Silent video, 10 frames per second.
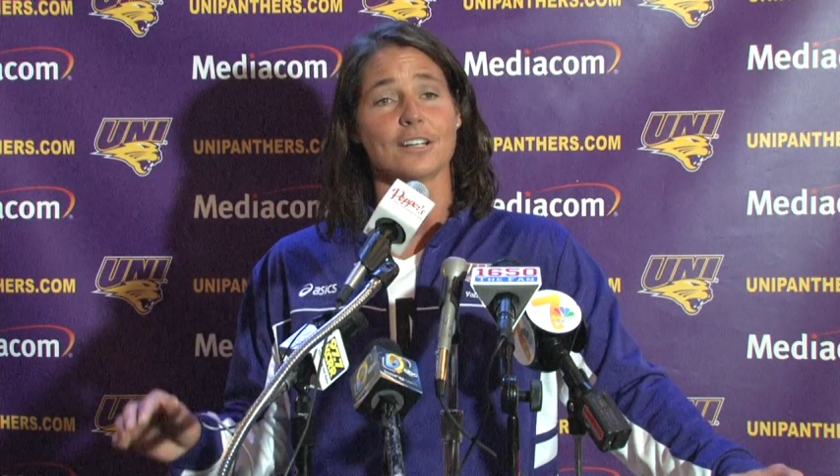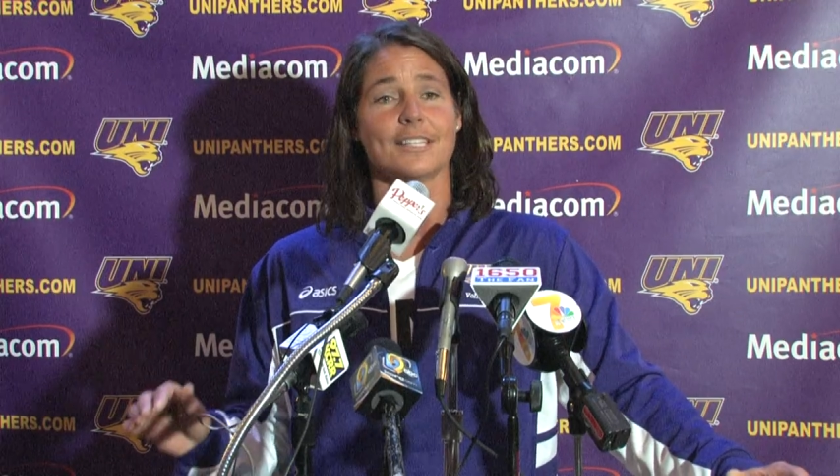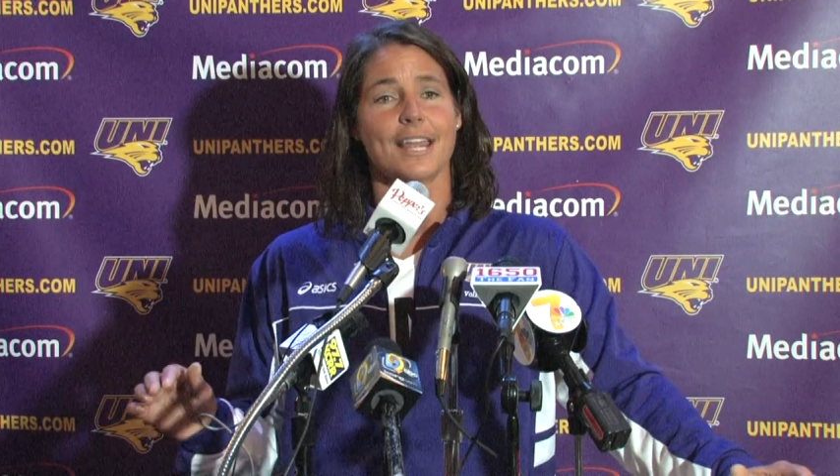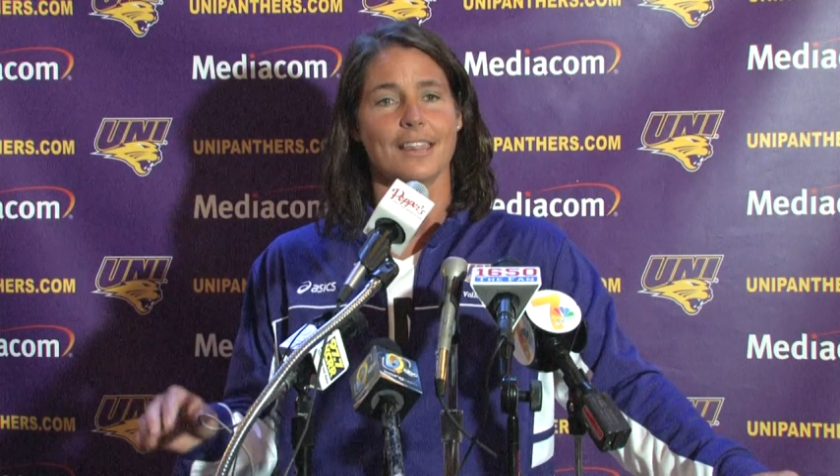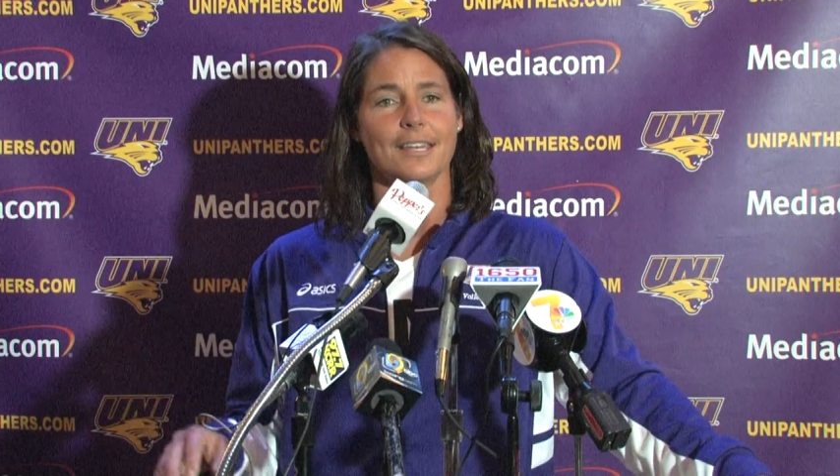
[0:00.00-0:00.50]

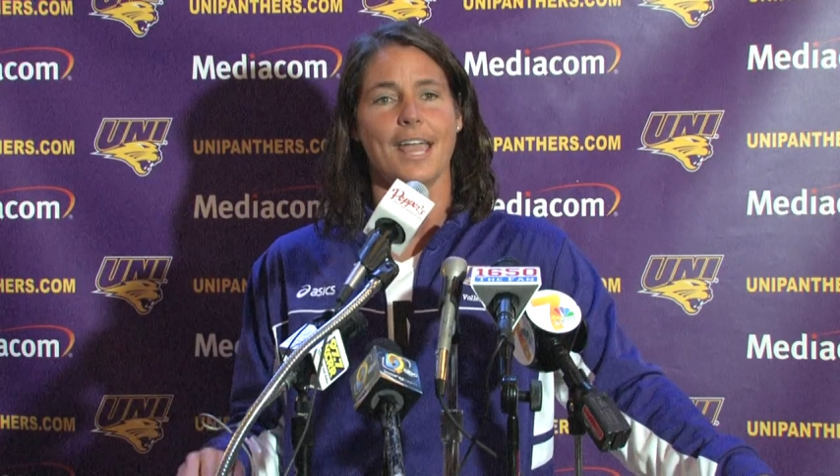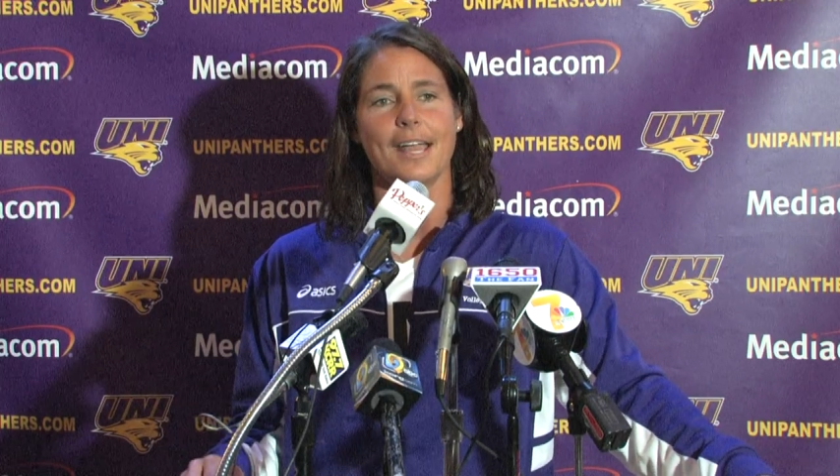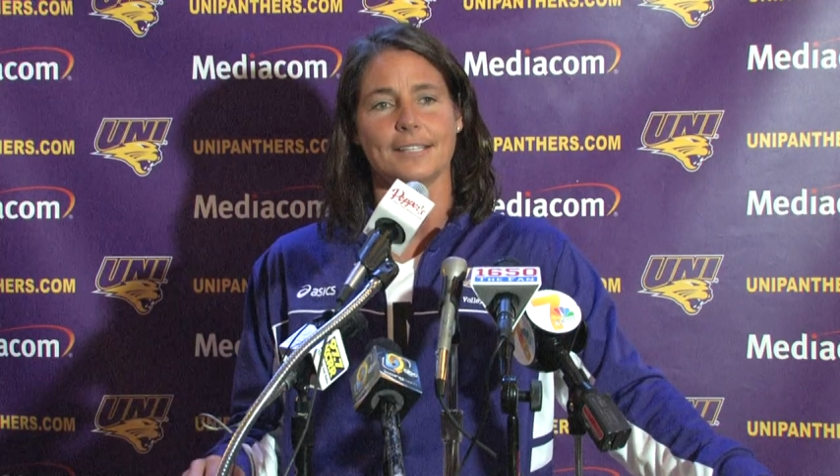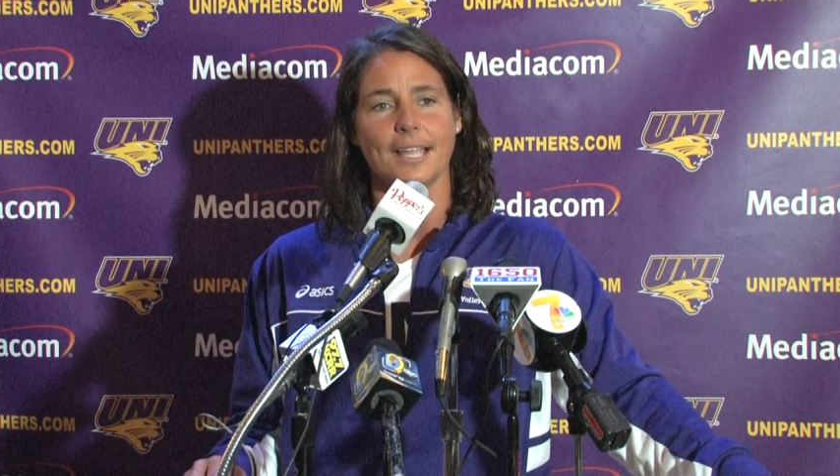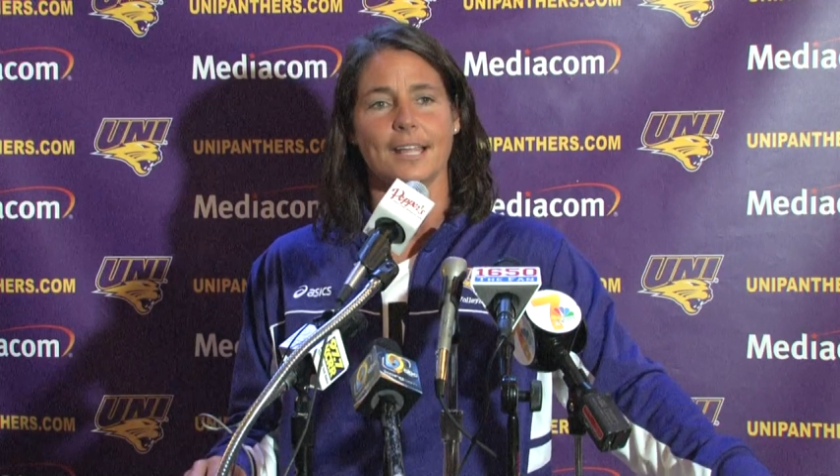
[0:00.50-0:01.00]
side of the
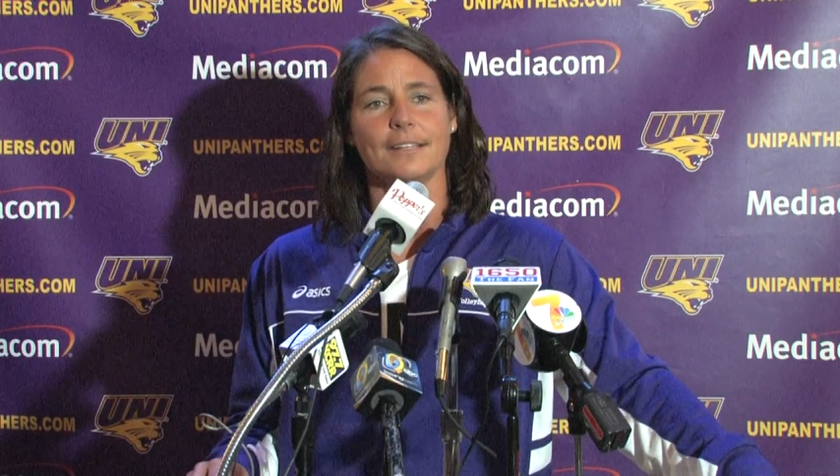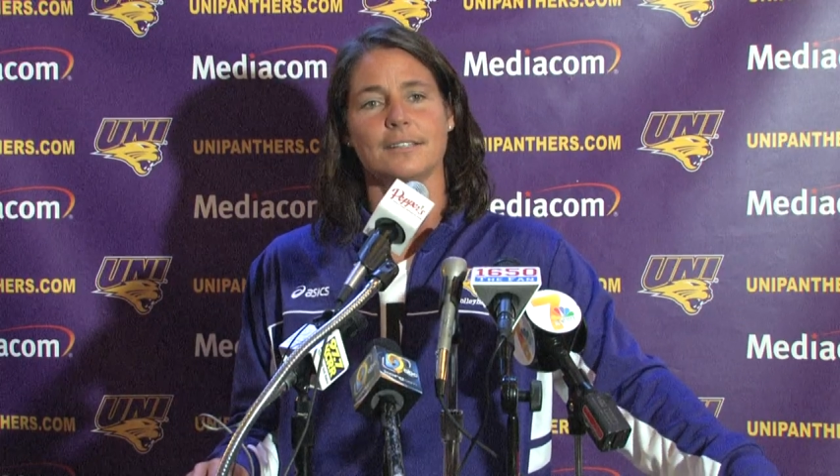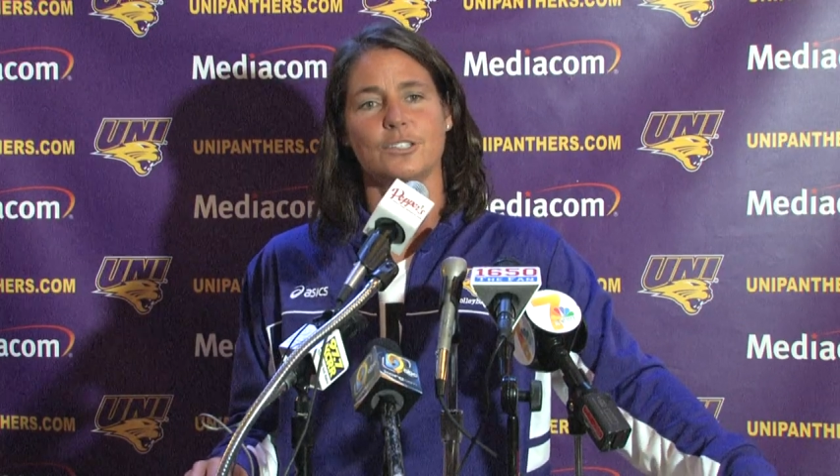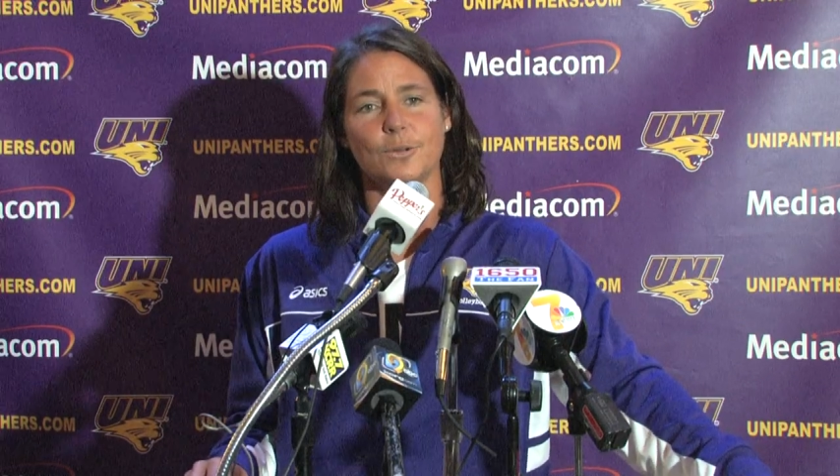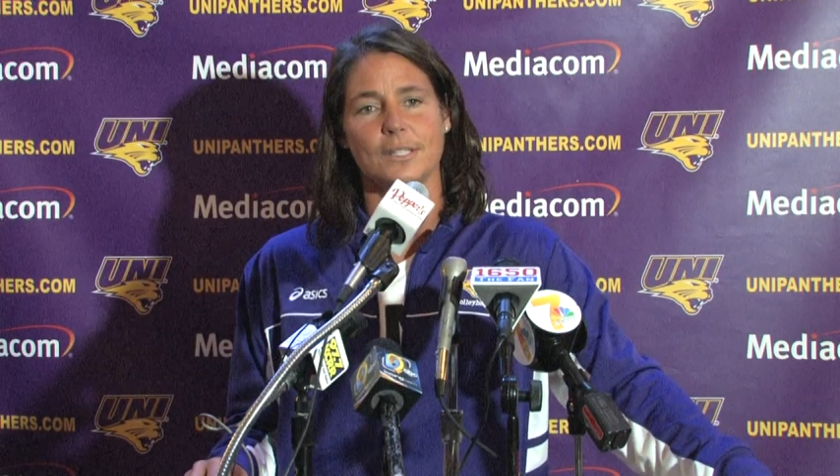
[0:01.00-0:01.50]
net
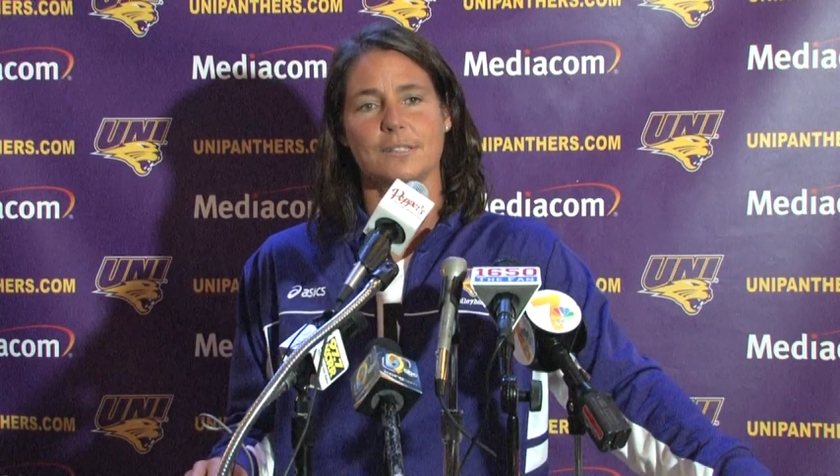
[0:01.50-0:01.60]
and doing